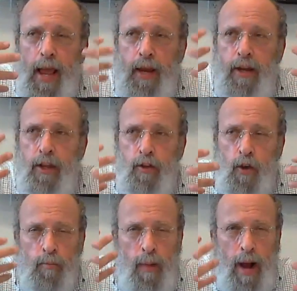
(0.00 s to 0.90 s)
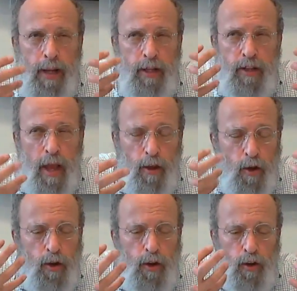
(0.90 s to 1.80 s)
and in your mind
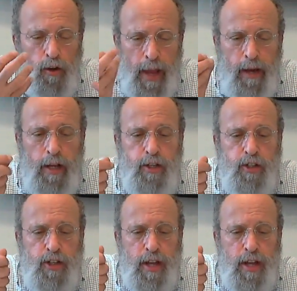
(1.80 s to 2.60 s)
you'll get a